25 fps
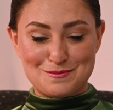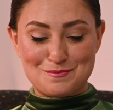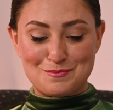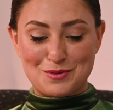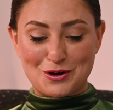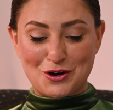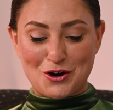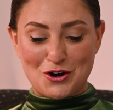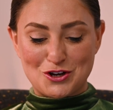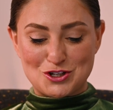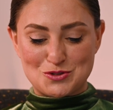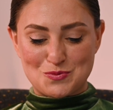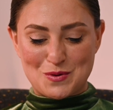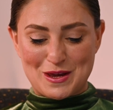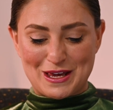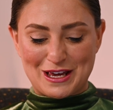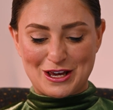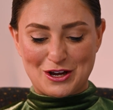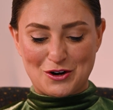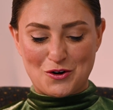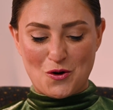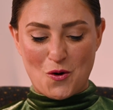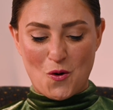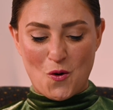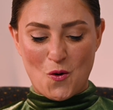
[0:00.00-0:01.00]
Because we
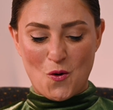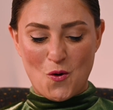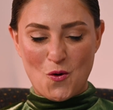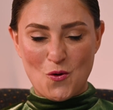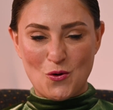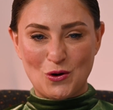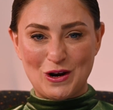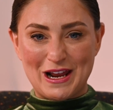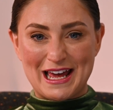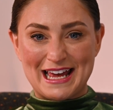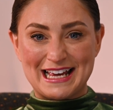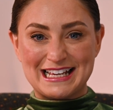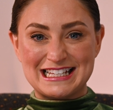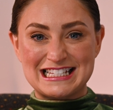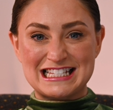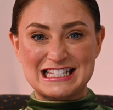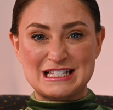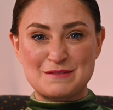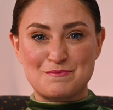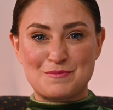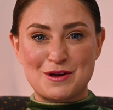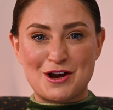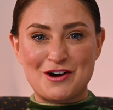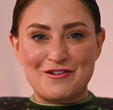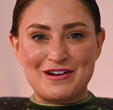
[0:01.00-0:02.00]
can all
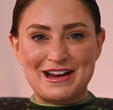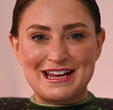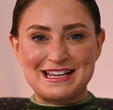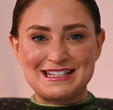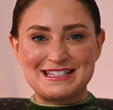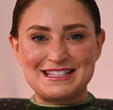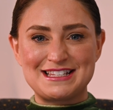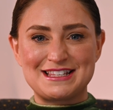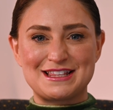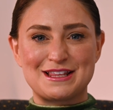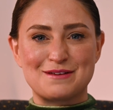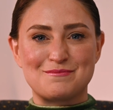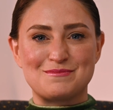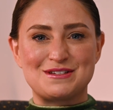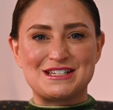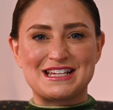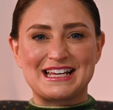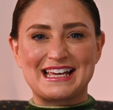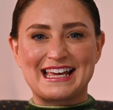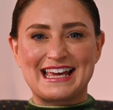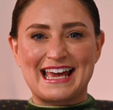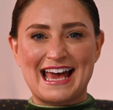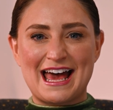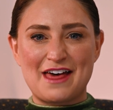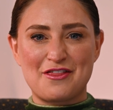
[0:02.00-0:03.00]
experience them
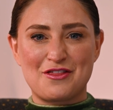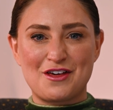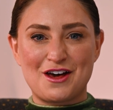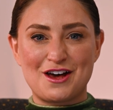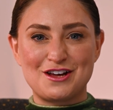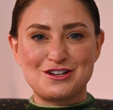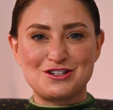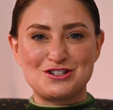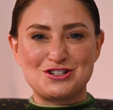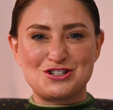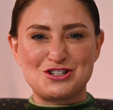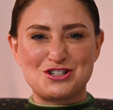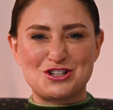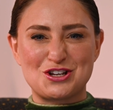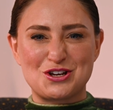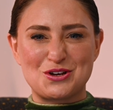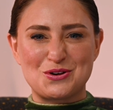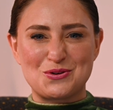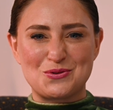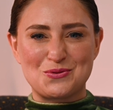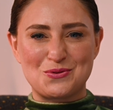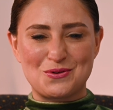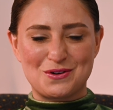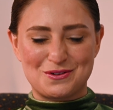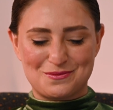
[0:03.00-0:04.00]
together
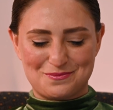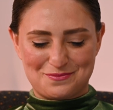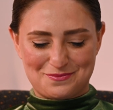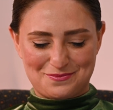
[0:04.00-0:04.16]
too.